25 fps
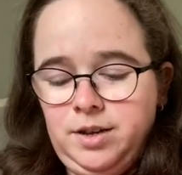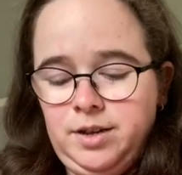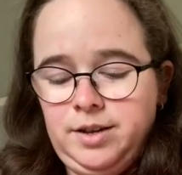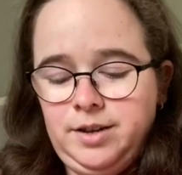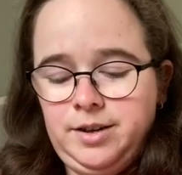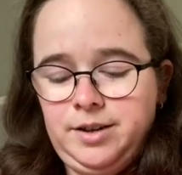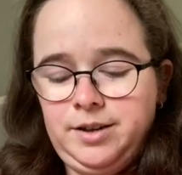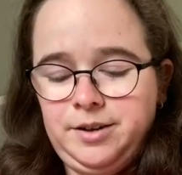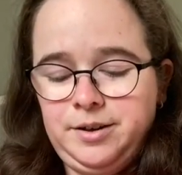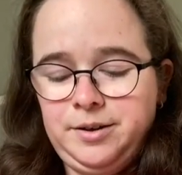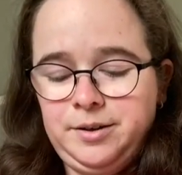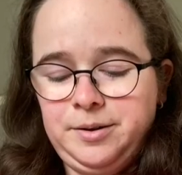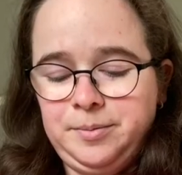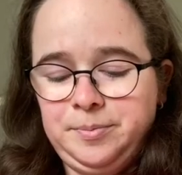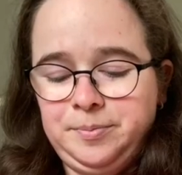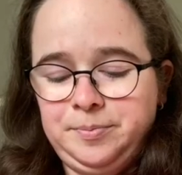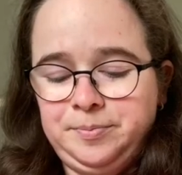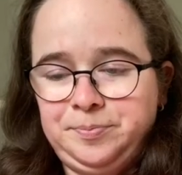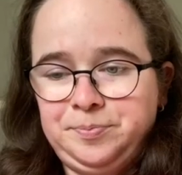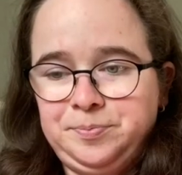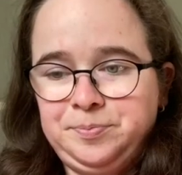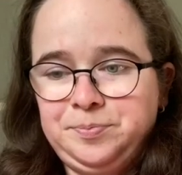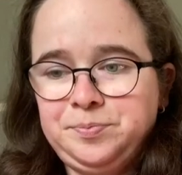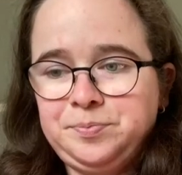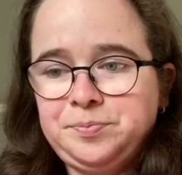
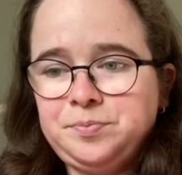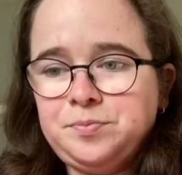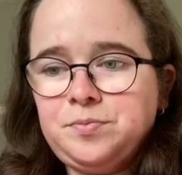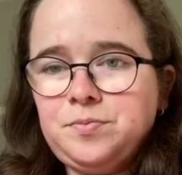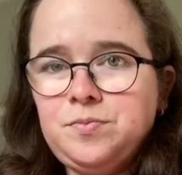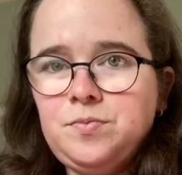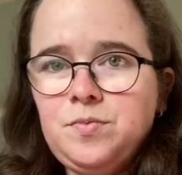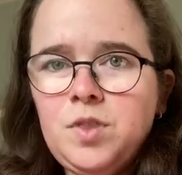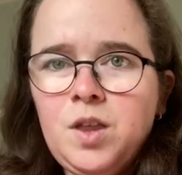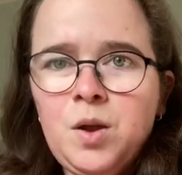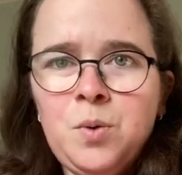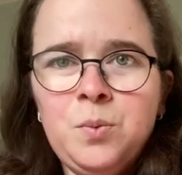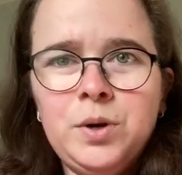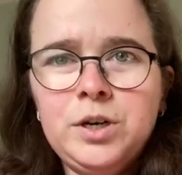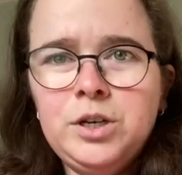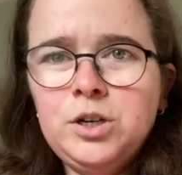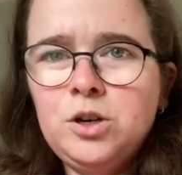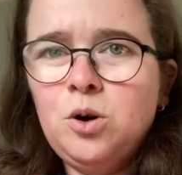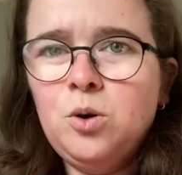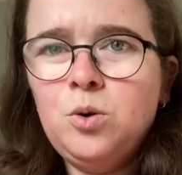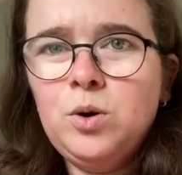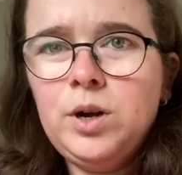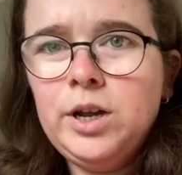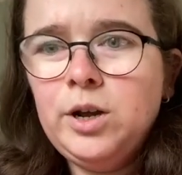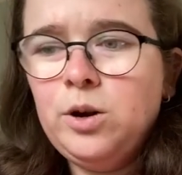When
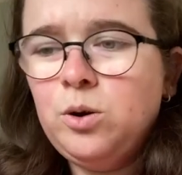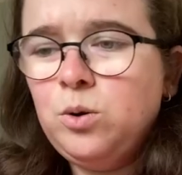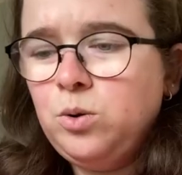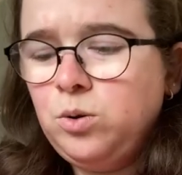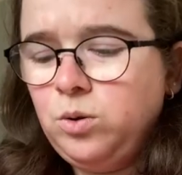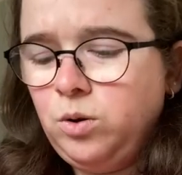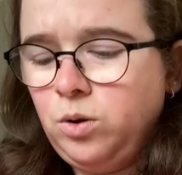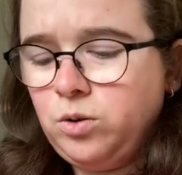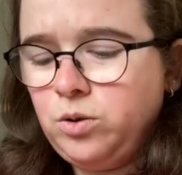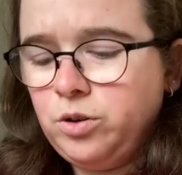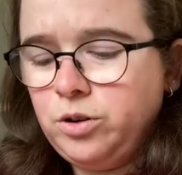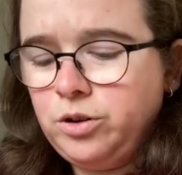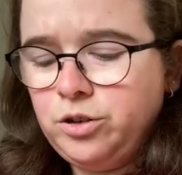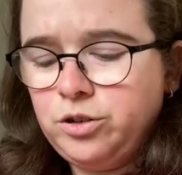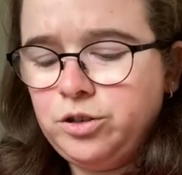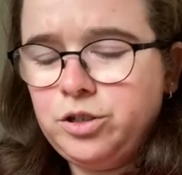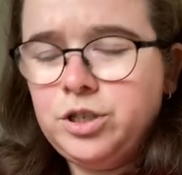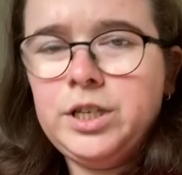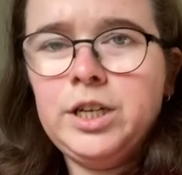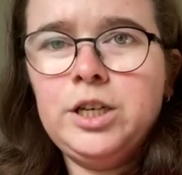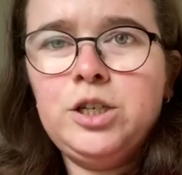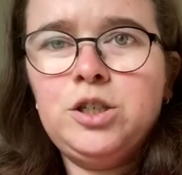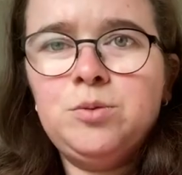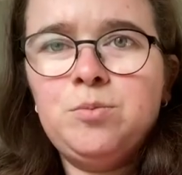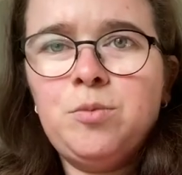you only order
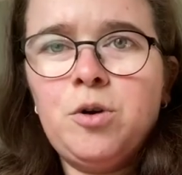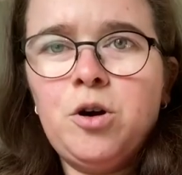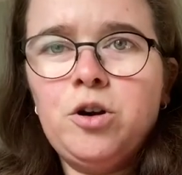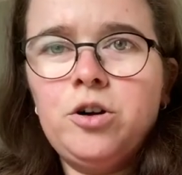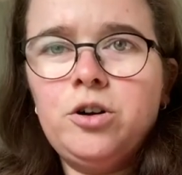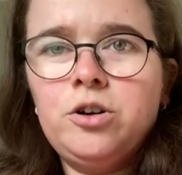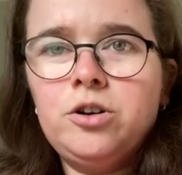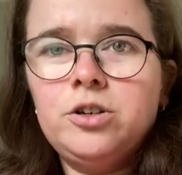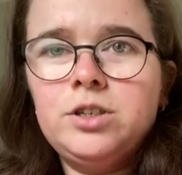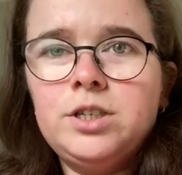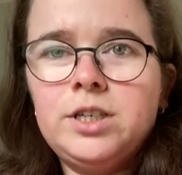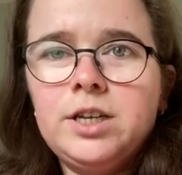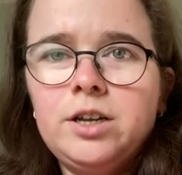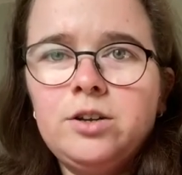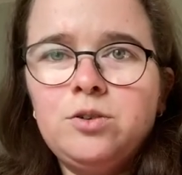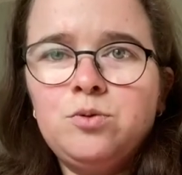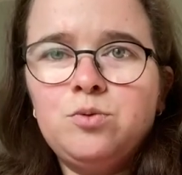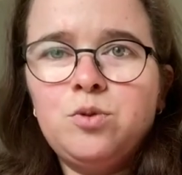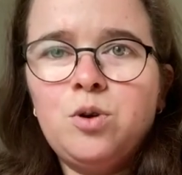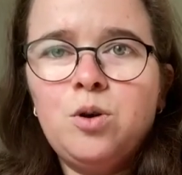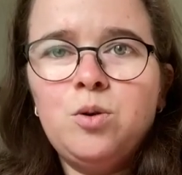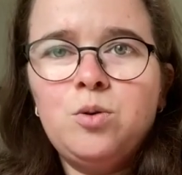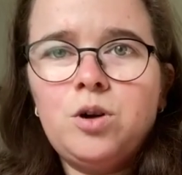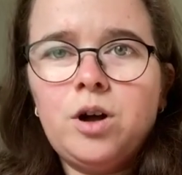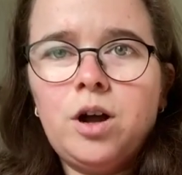stitch markers
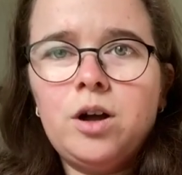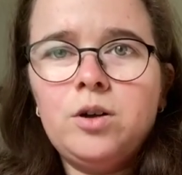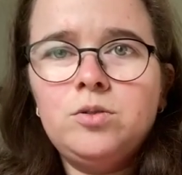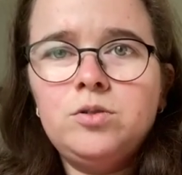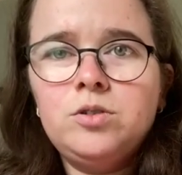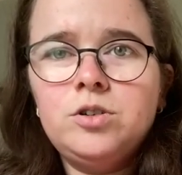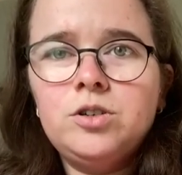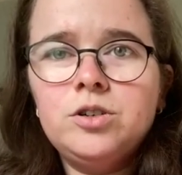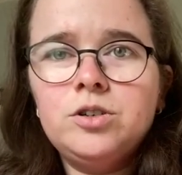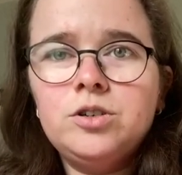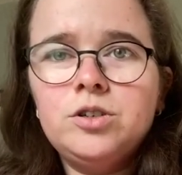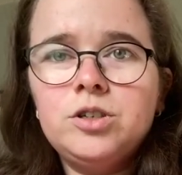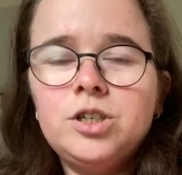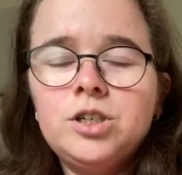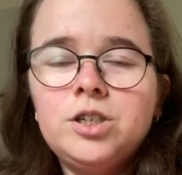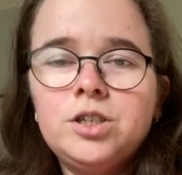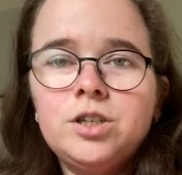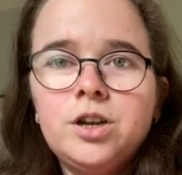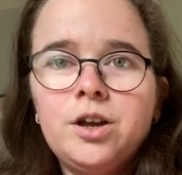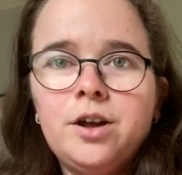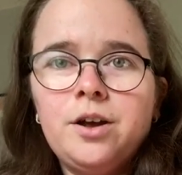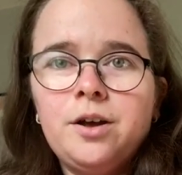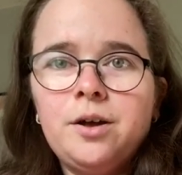and row counters,